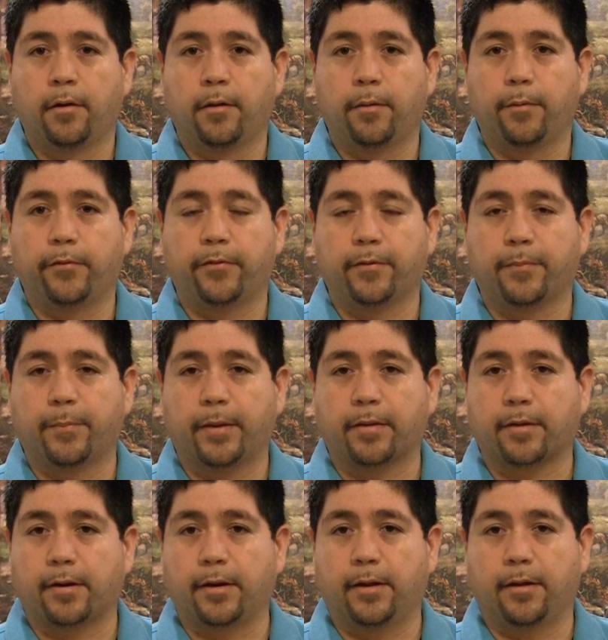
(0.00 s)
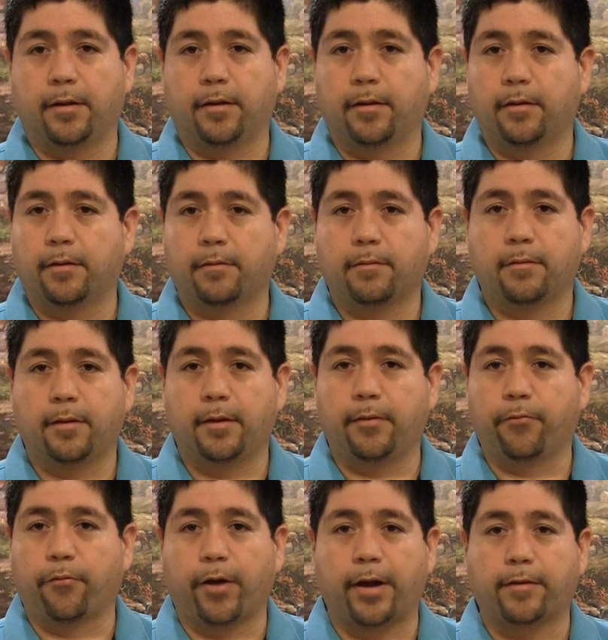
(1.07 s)
which is basically, it
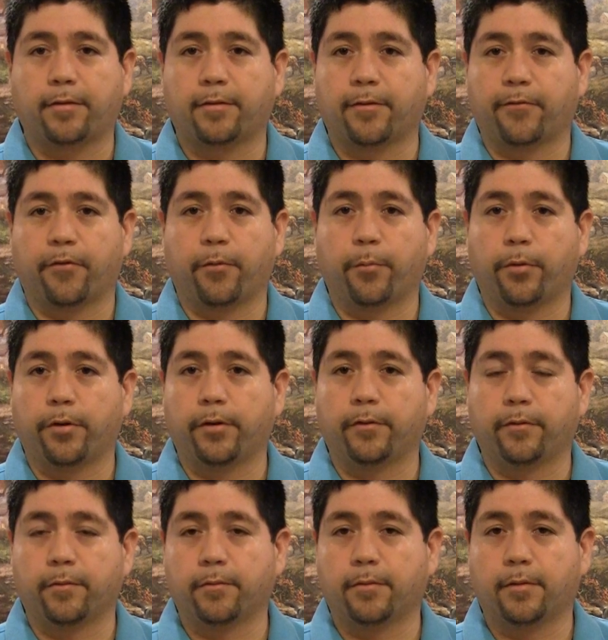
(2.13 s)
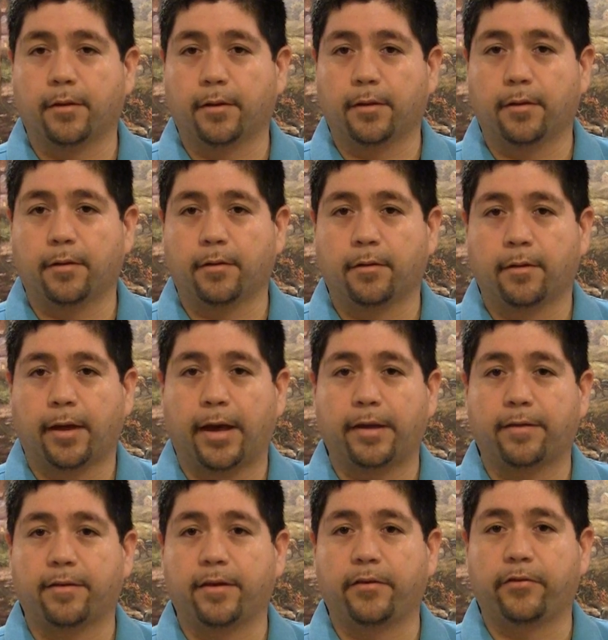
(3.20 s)
writes the firmware into the
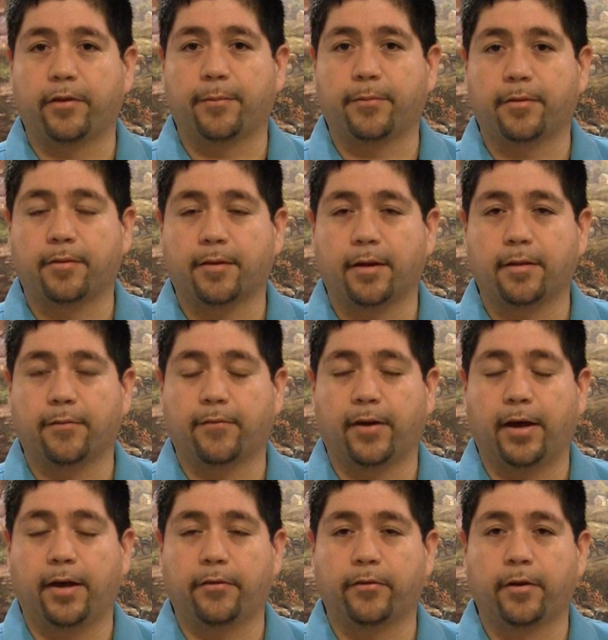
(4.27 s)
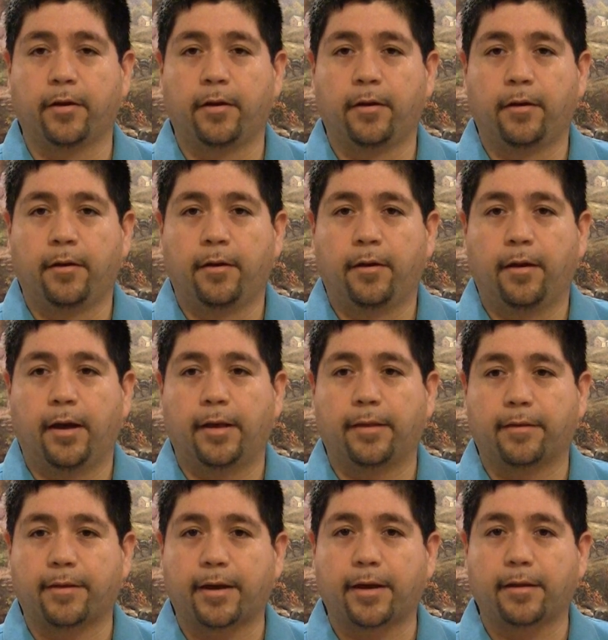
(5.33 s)
IC chips inside the flash. And the
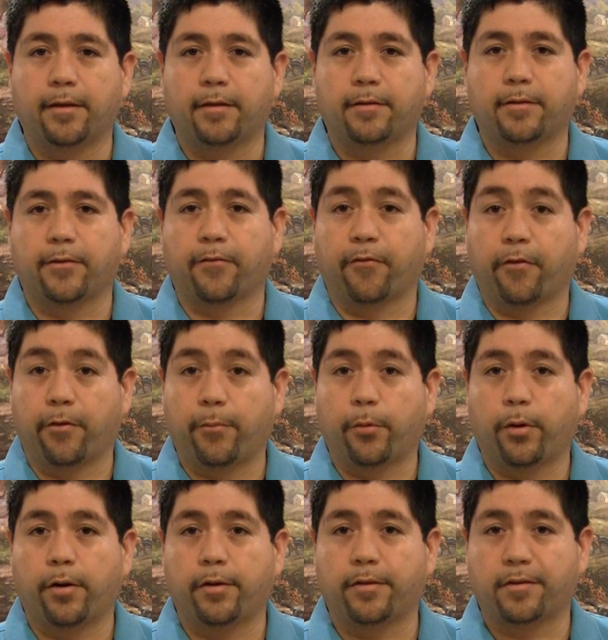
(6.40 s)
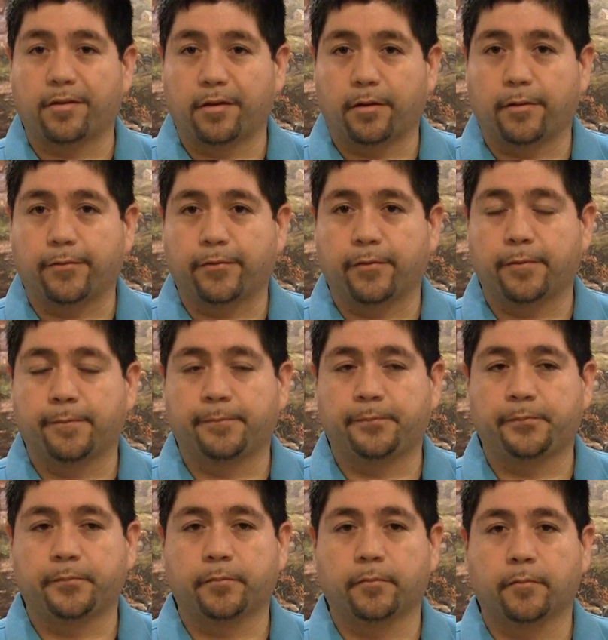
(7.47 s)
second is the firmware itself.
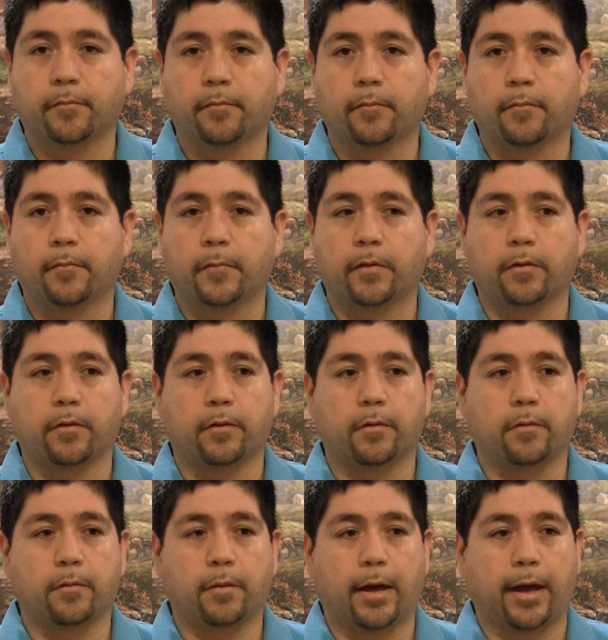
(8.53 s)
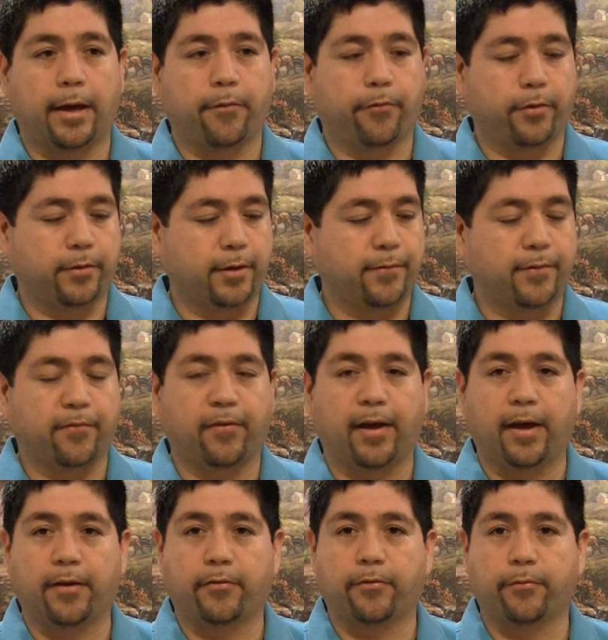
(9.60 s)
So I received the
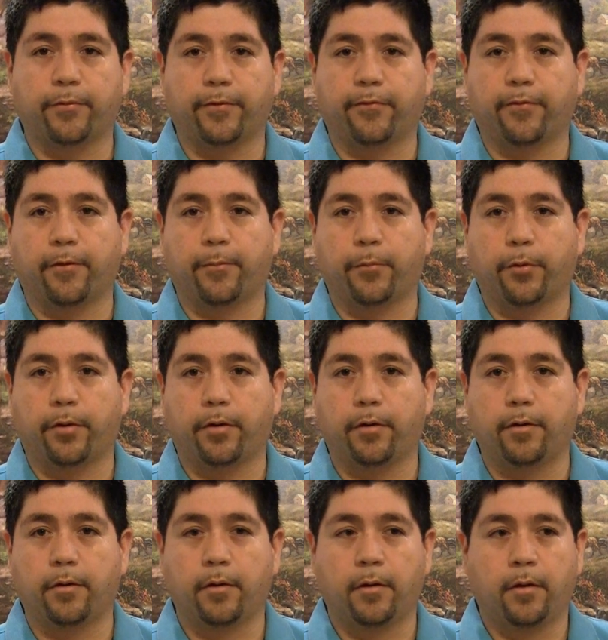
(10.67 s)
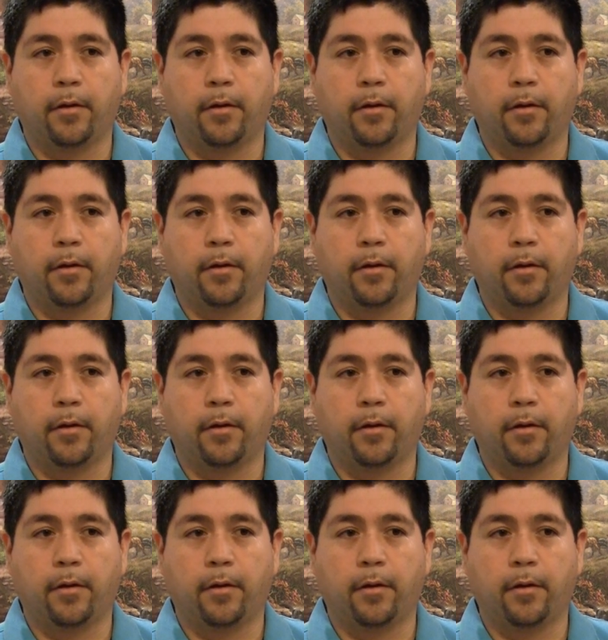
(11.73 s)
flash with firmware